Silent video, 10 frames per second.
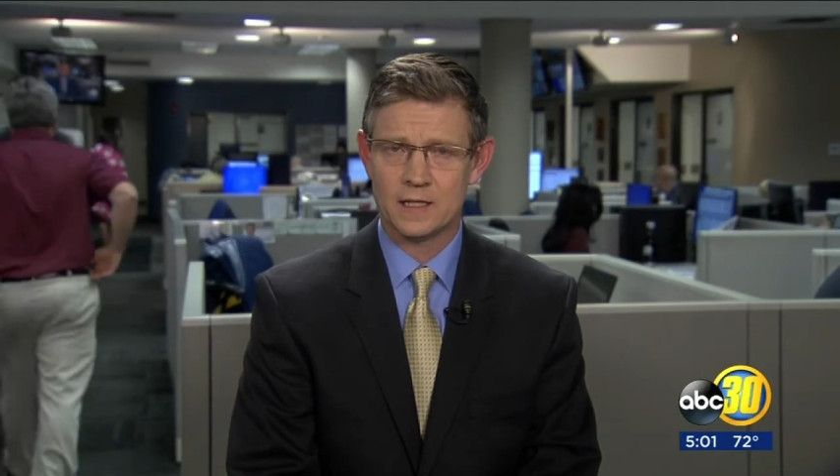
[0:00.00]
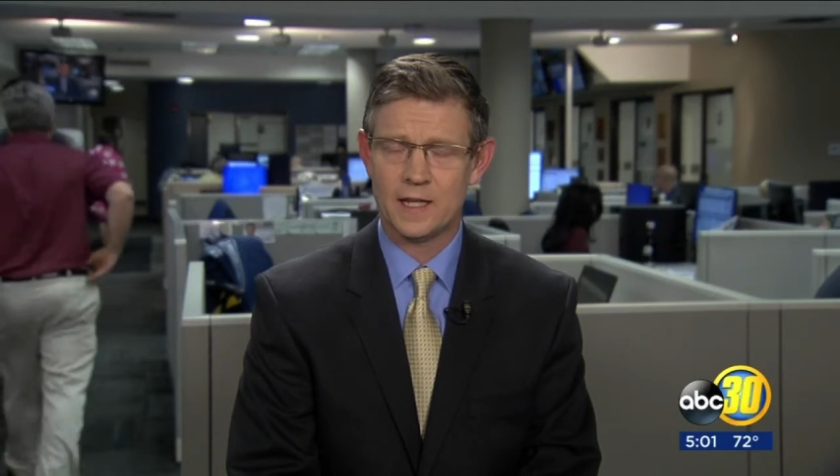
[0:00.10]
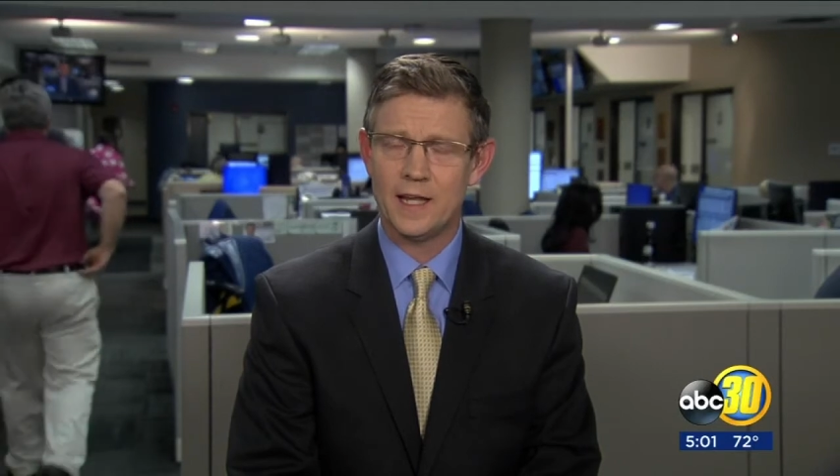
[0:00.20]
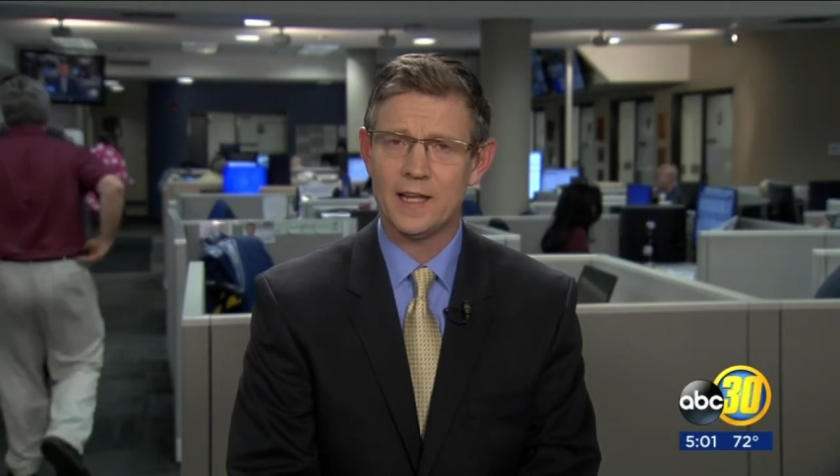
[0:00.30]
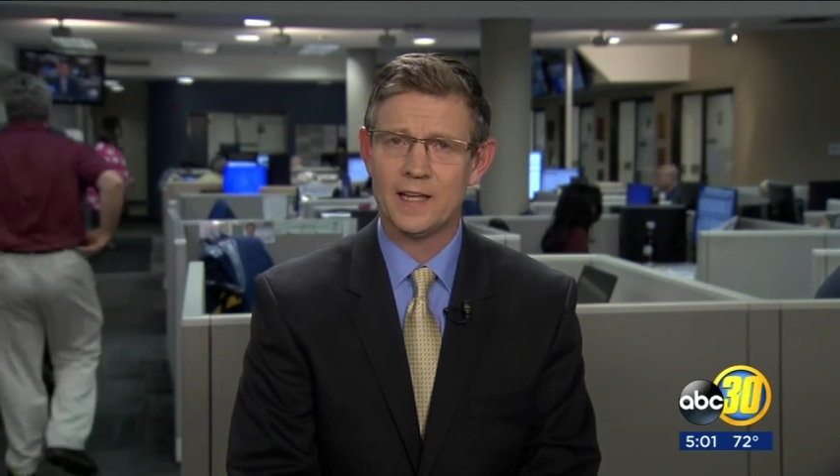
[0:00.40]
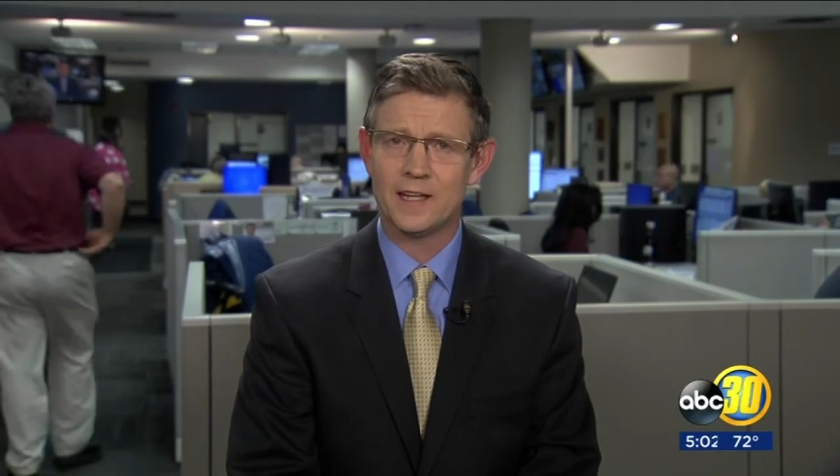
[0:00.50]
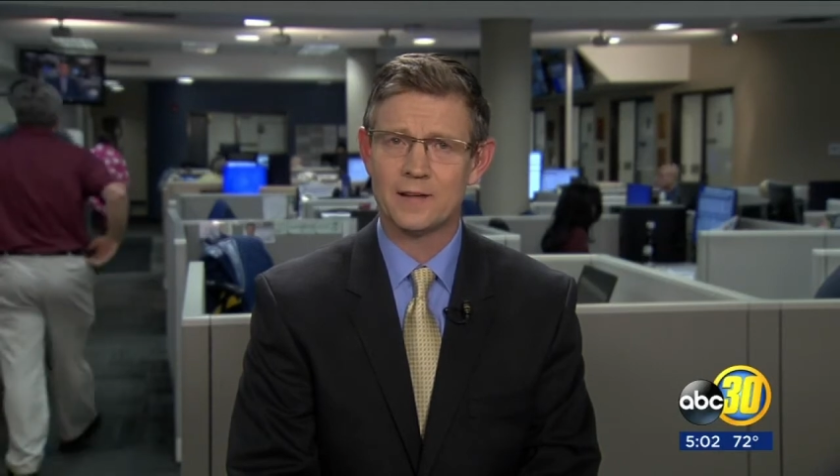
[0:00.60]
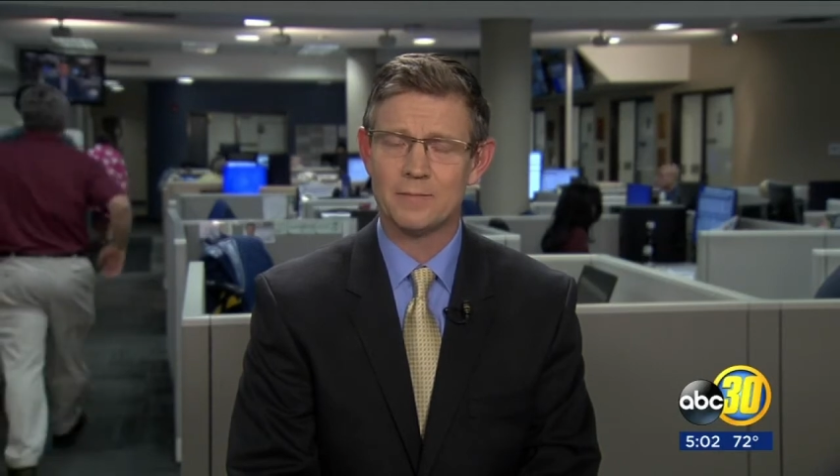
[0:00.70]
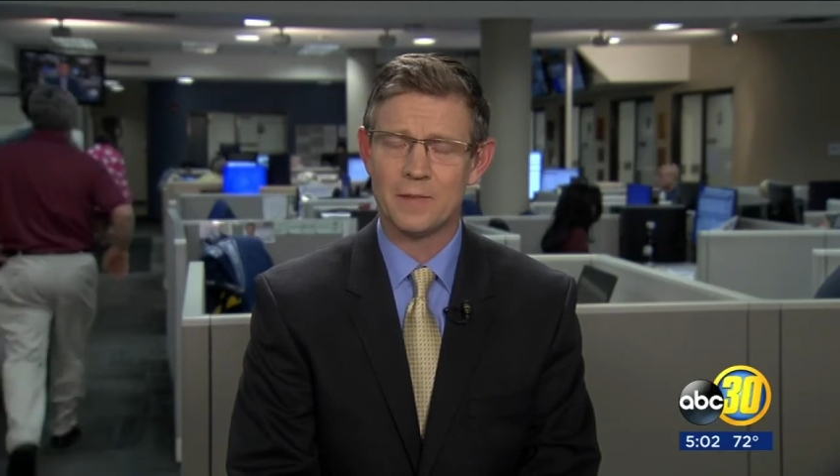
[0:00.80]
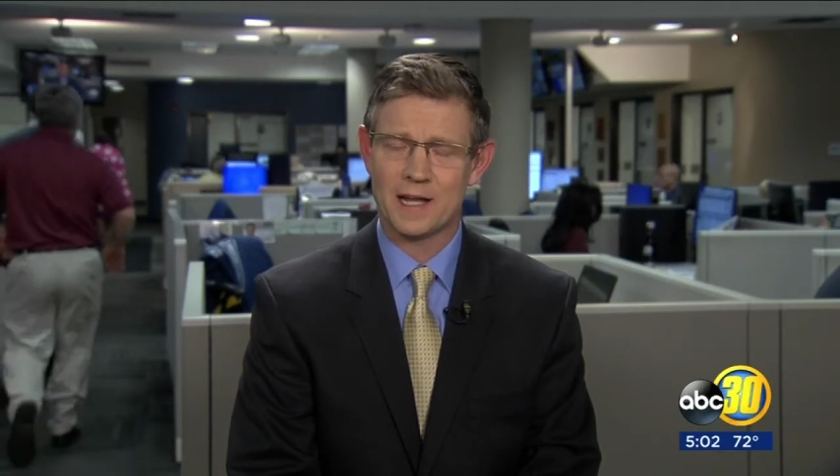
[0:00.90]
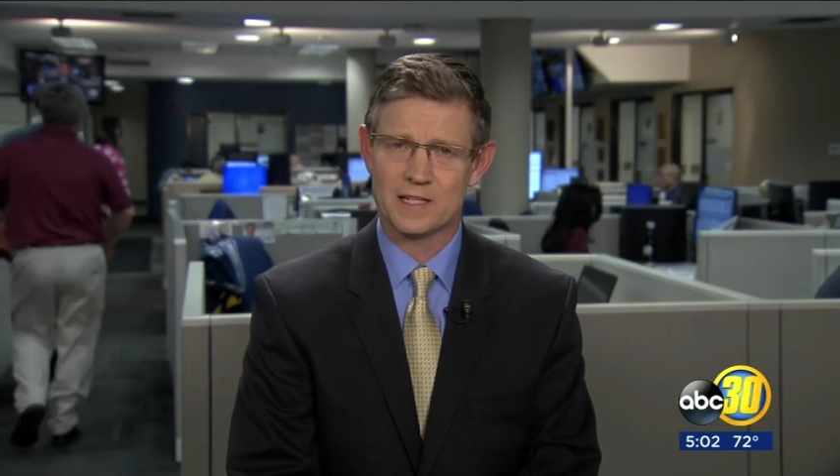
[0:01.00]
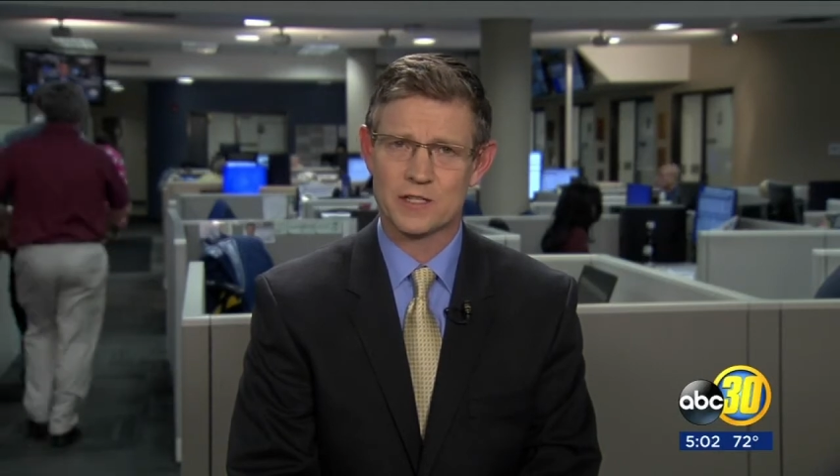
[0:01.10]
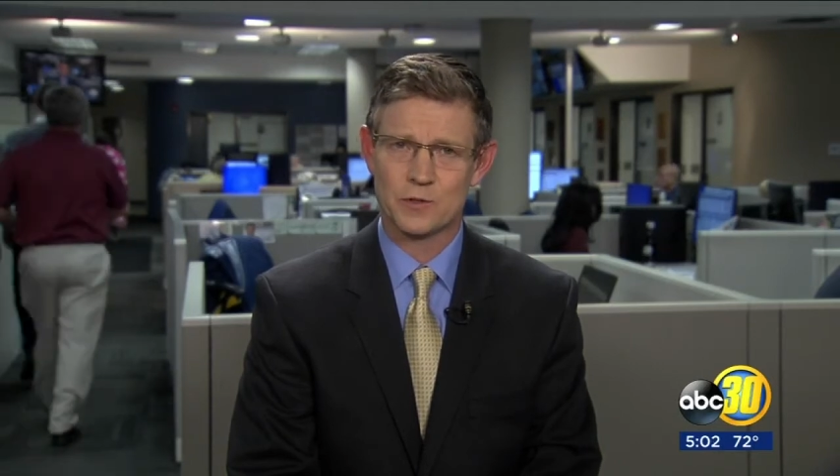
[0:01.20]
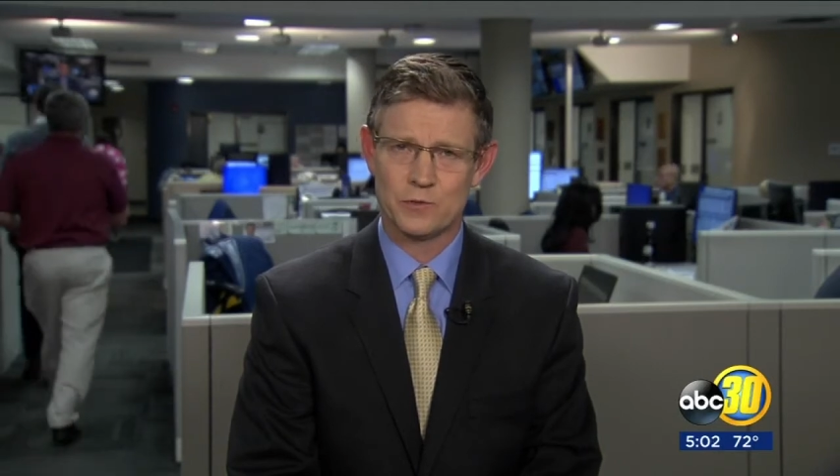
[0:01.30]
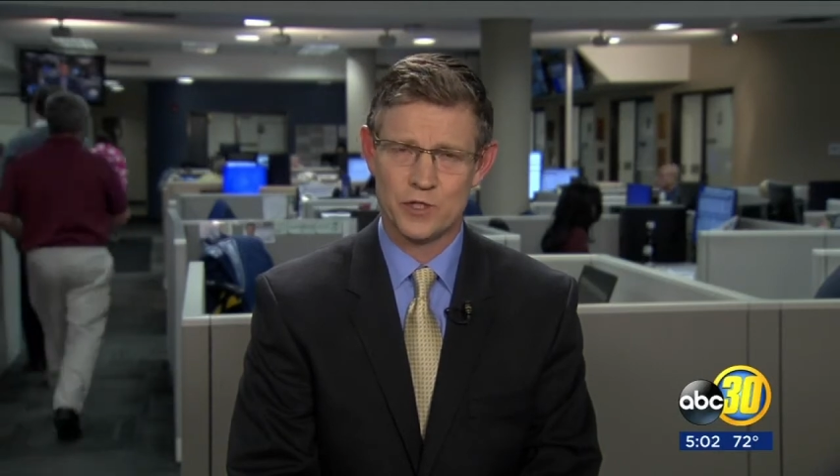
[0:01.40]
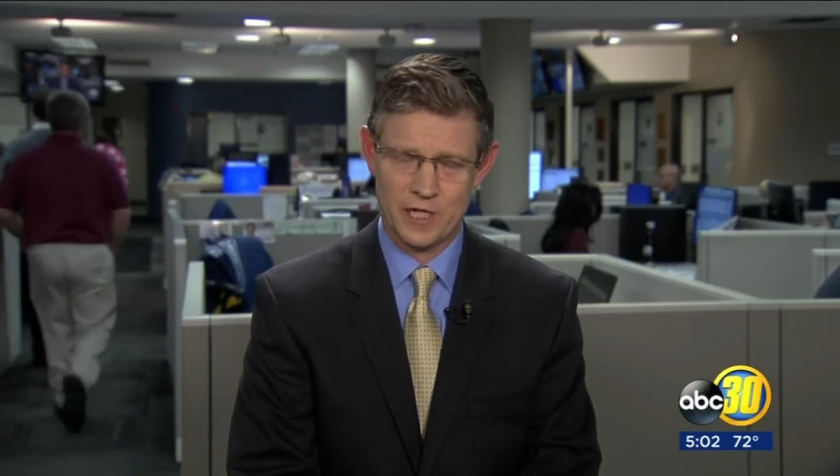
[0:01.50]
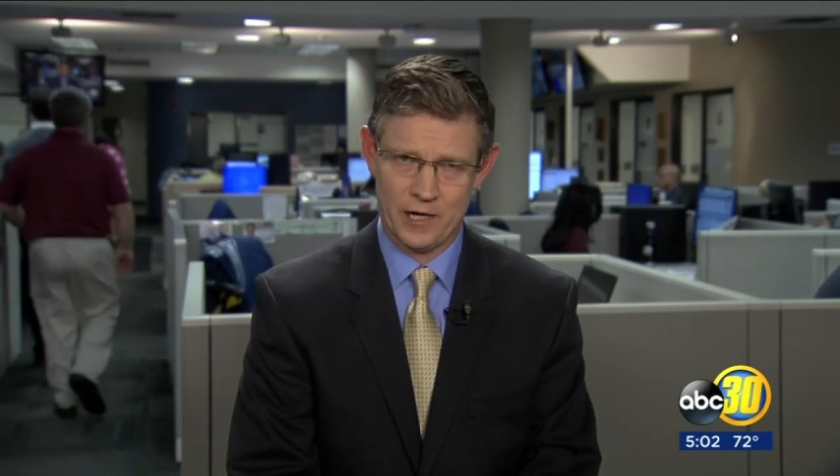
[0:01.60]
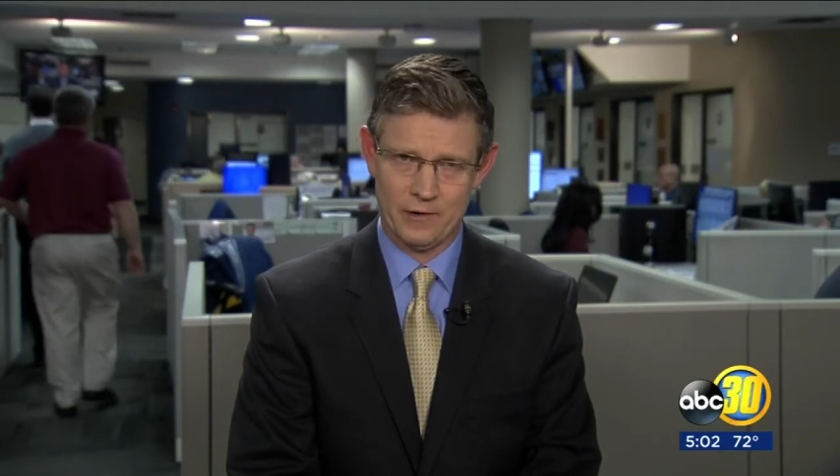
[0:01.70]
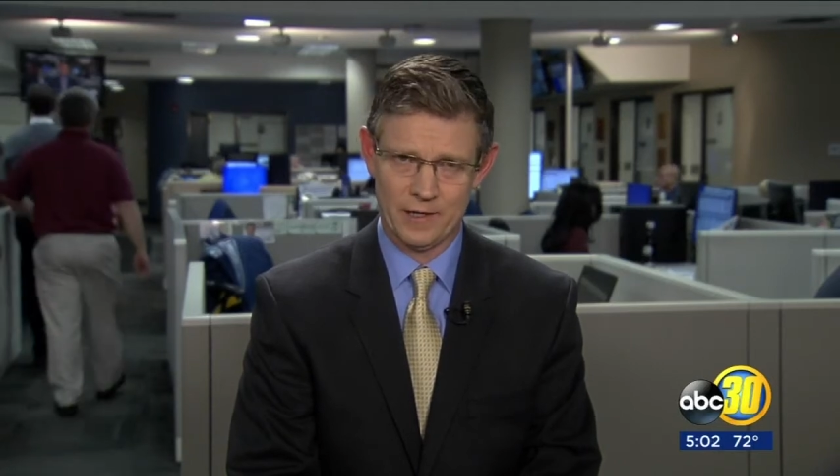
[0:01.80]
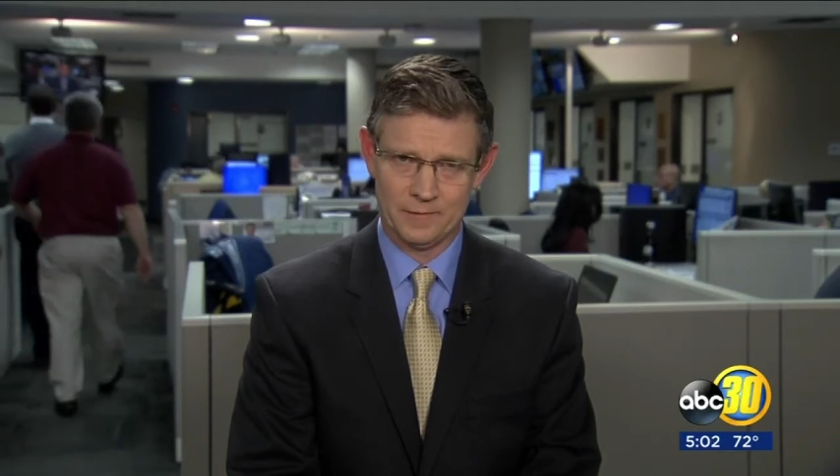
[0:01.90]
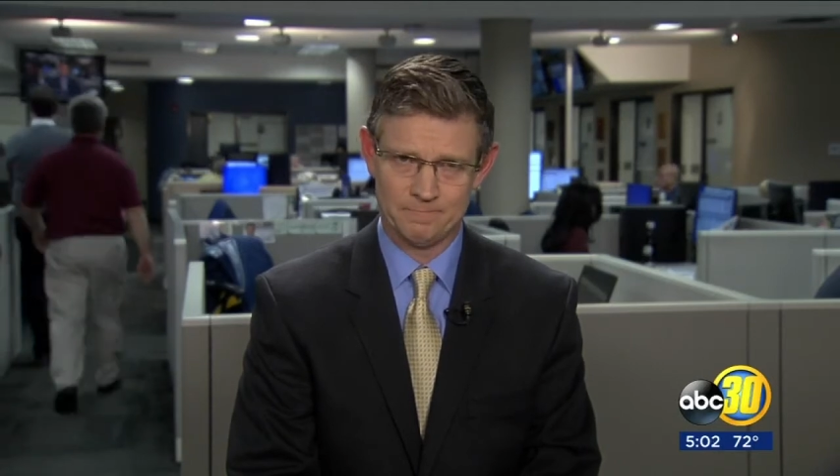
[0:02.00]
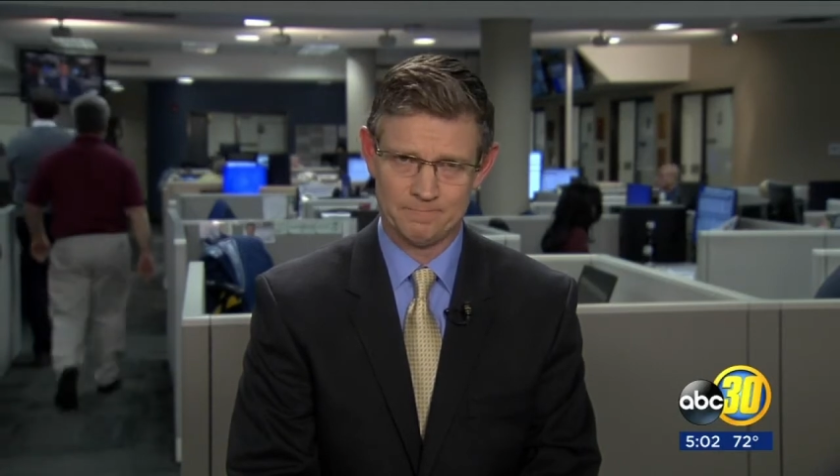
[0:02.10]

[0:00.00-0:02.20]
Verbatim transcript: he might sue Jerry.